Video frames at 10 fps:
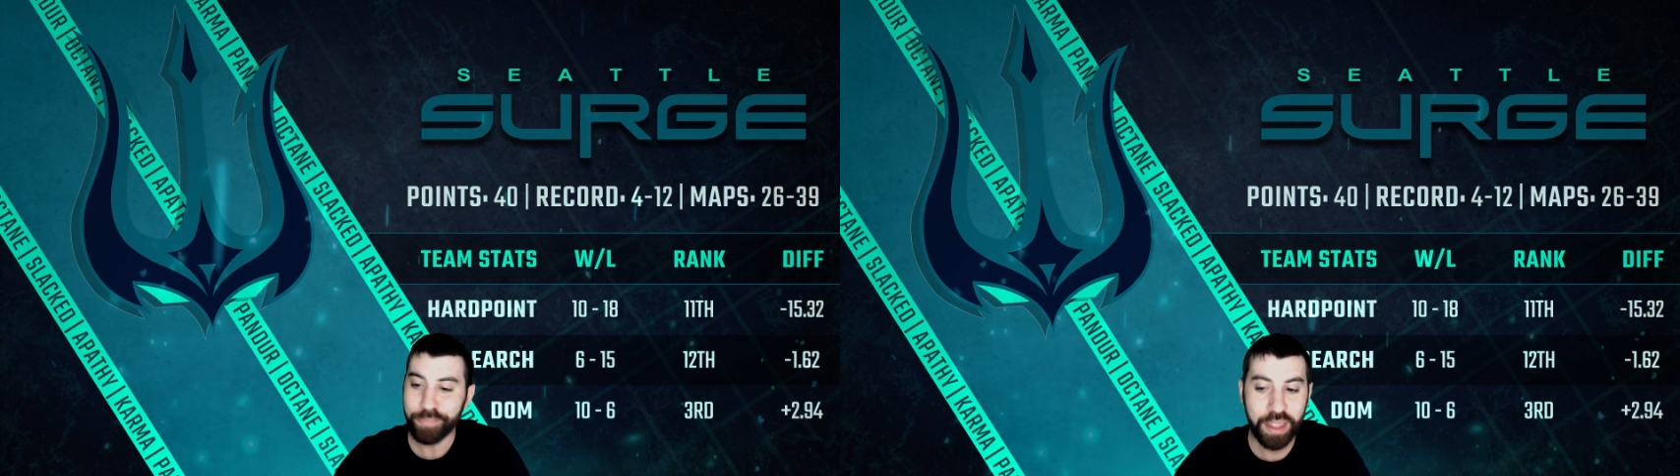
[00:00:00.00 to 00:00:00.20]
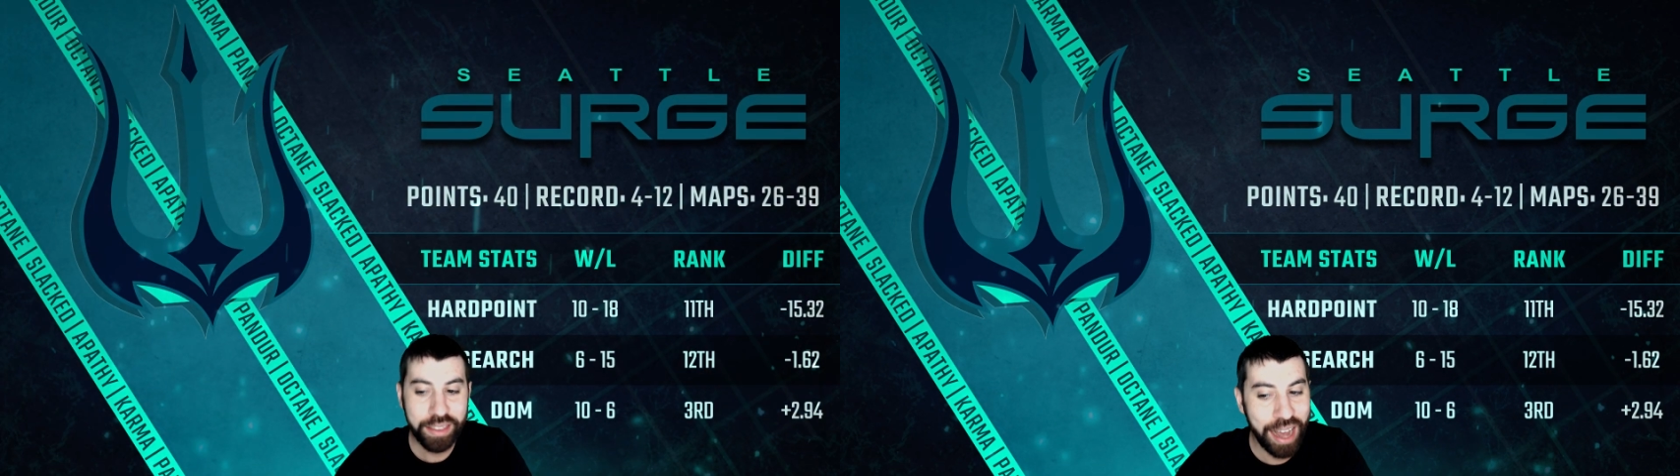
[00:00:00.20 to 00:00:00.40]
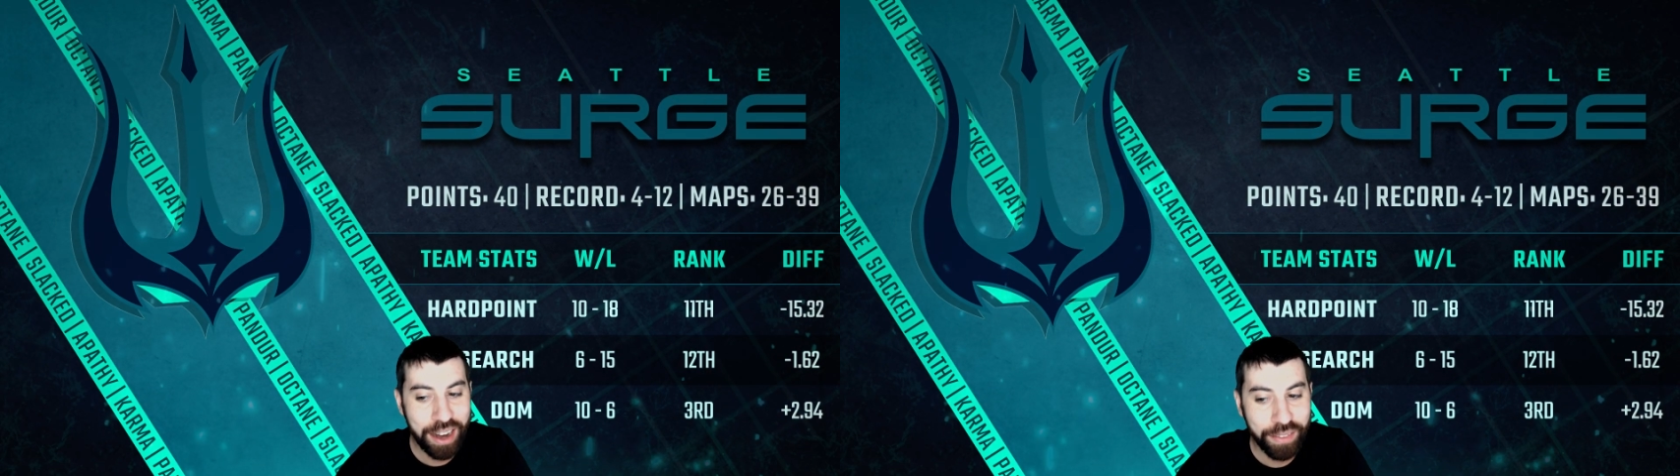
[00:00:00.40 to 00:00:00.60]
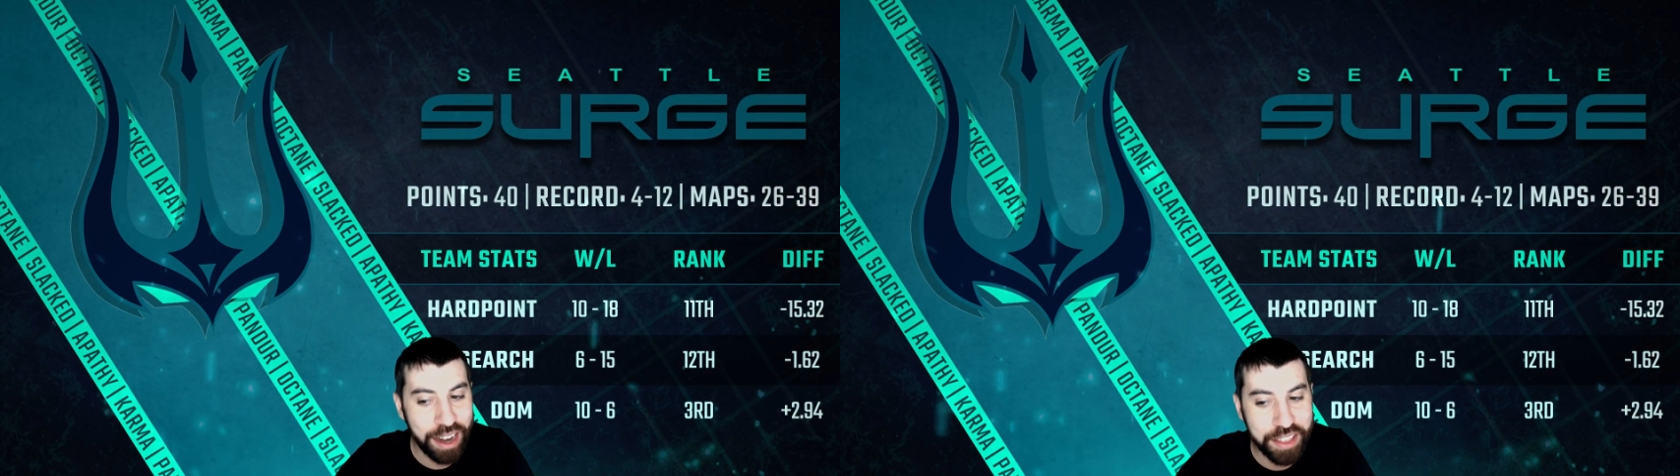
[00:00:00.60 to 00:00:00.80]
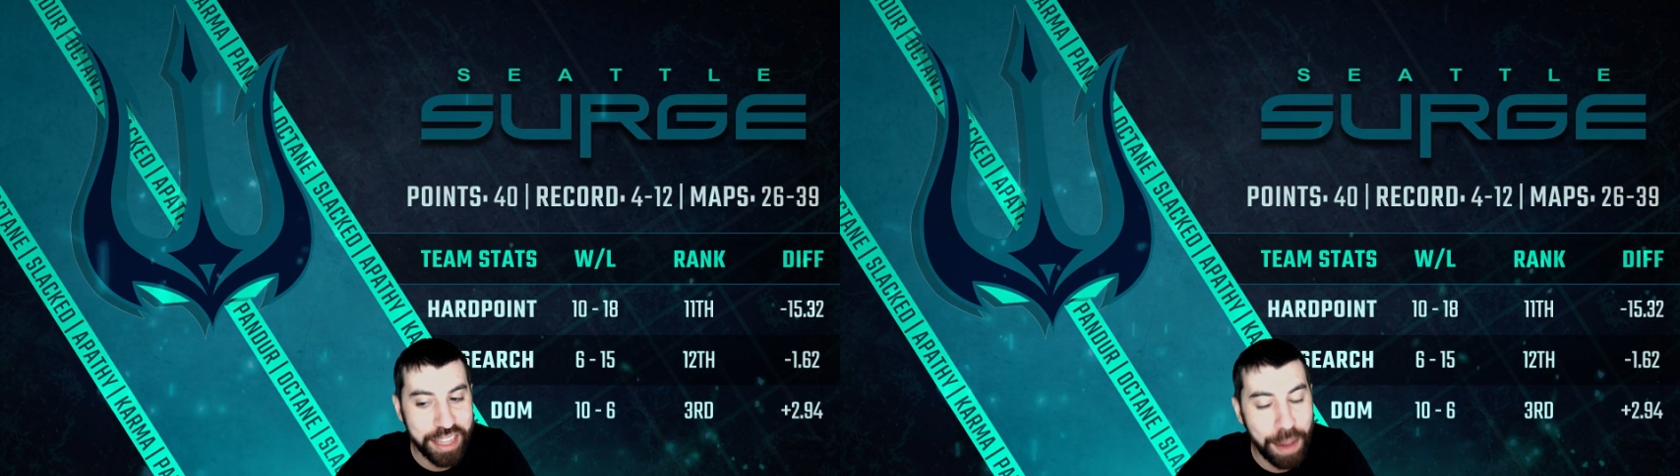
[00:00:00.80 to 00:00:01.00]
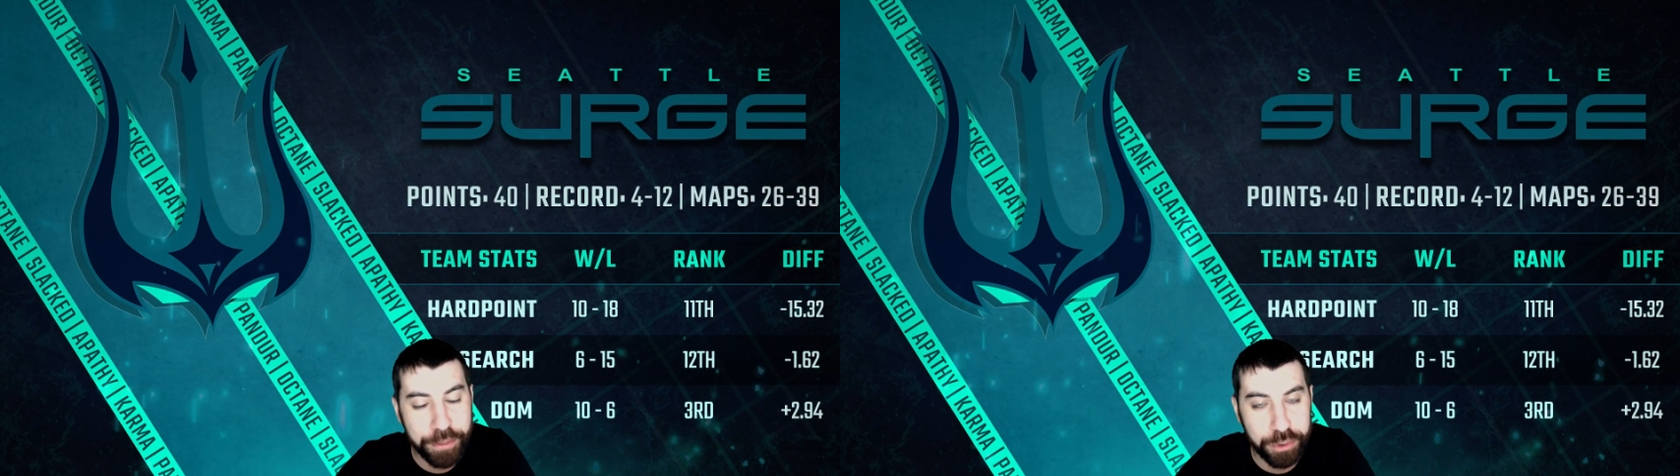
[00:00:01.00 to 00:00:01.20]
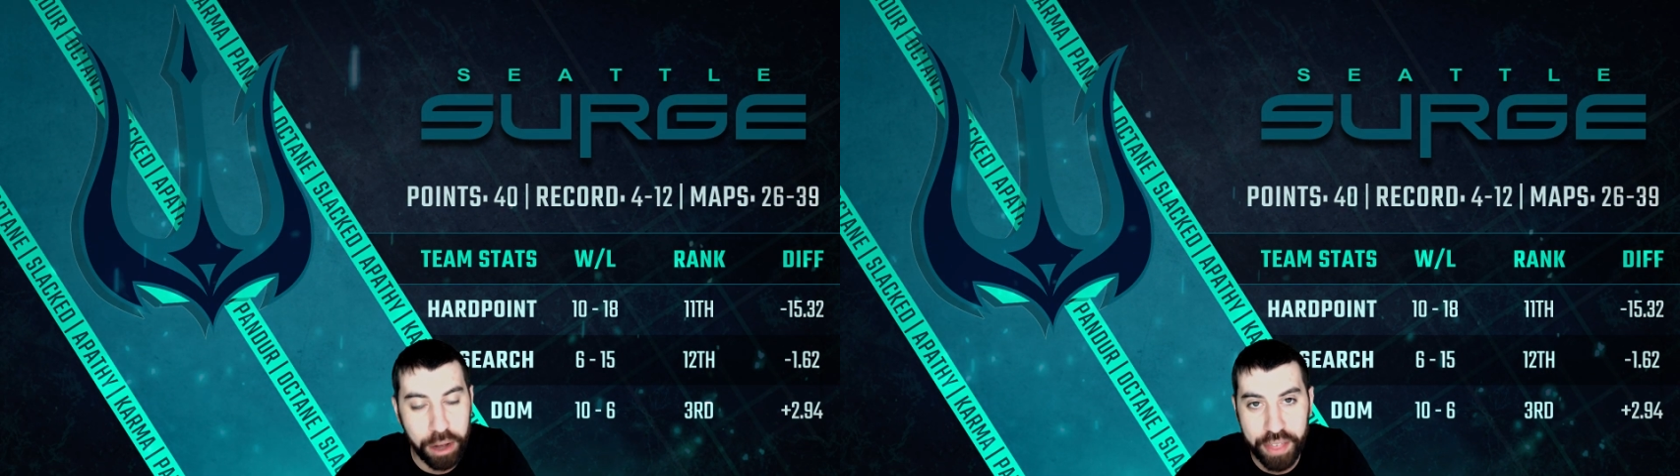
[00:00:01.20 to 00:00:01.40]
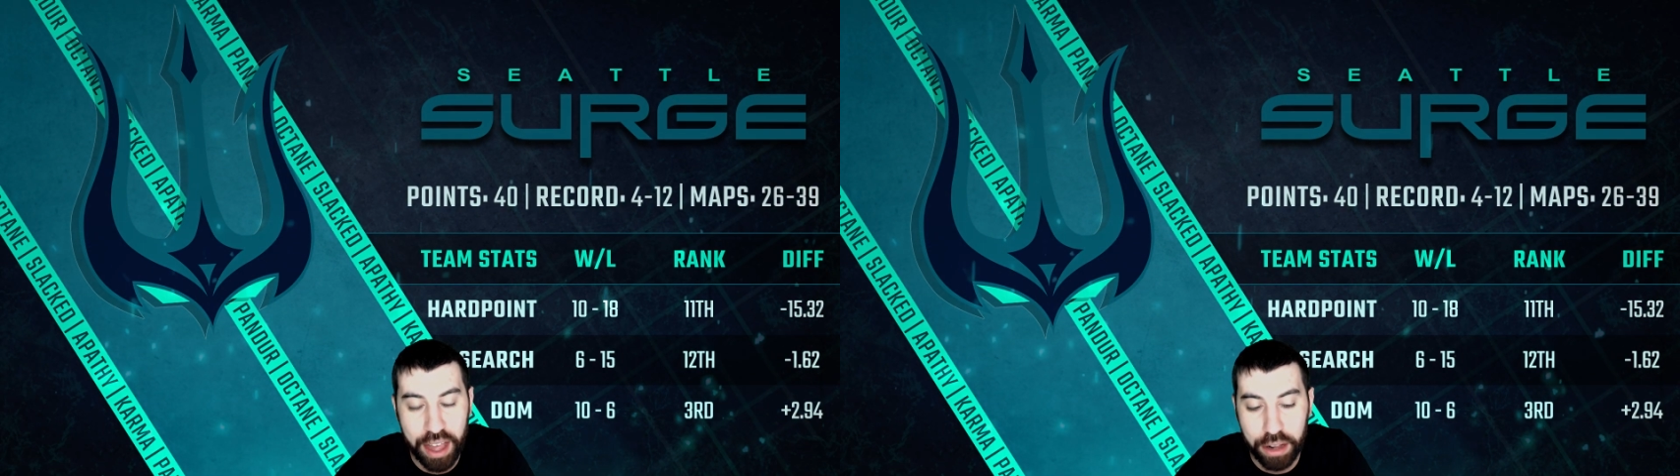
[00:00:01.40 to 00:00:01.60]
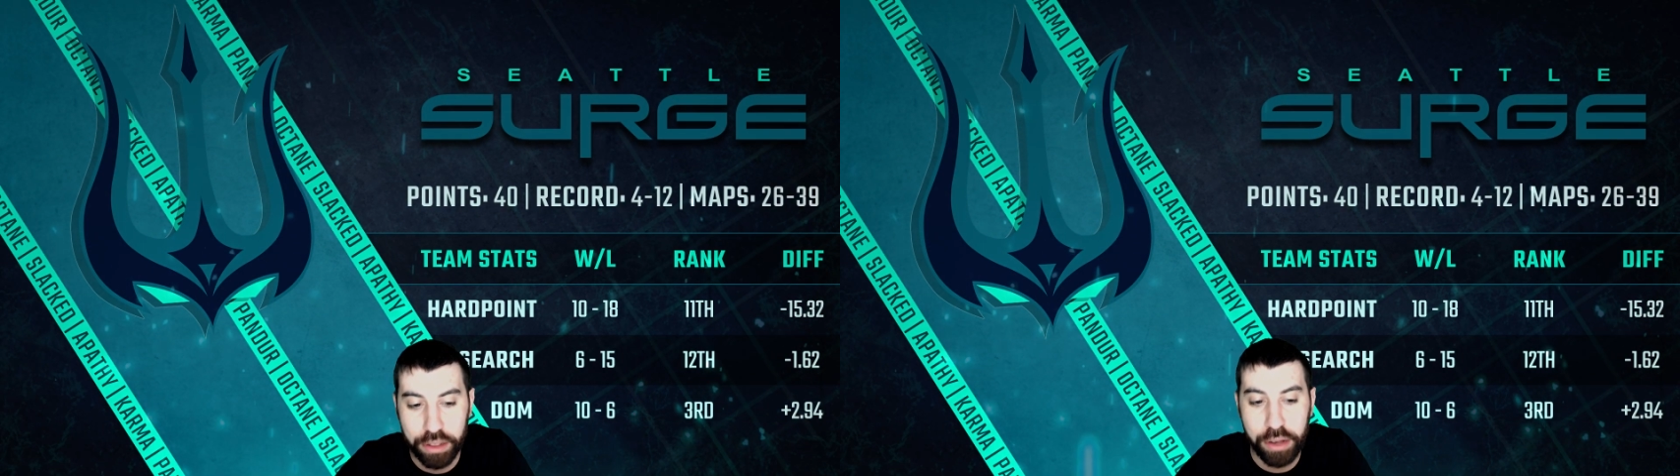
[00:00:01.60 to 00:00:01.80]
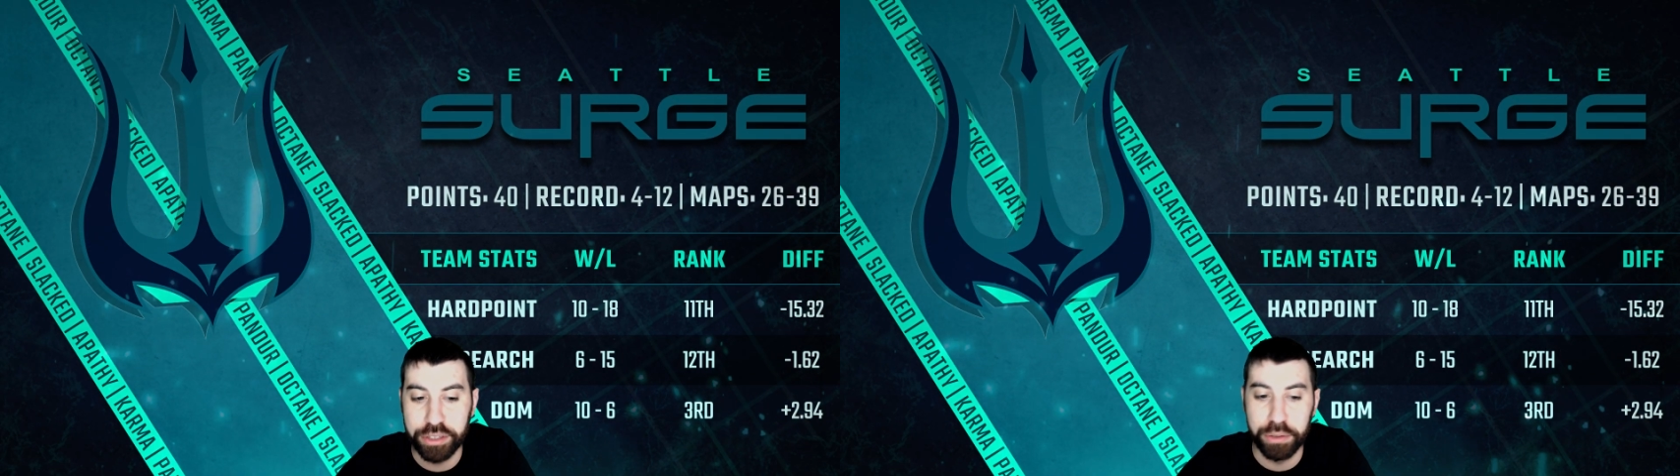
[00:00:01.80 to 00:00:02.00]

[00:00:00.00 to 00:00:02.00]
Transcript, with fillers: not a lot of the games were all that close.